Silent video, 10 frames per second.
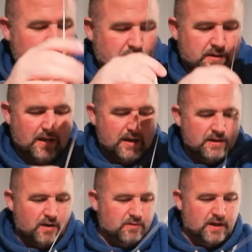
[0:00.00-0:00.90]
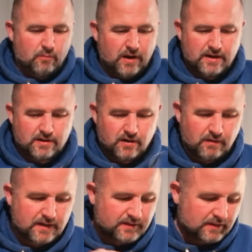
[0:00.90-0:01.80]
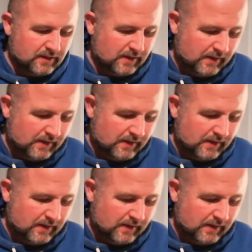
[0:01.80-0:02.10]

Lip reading: Like I say, there's no set way to do this.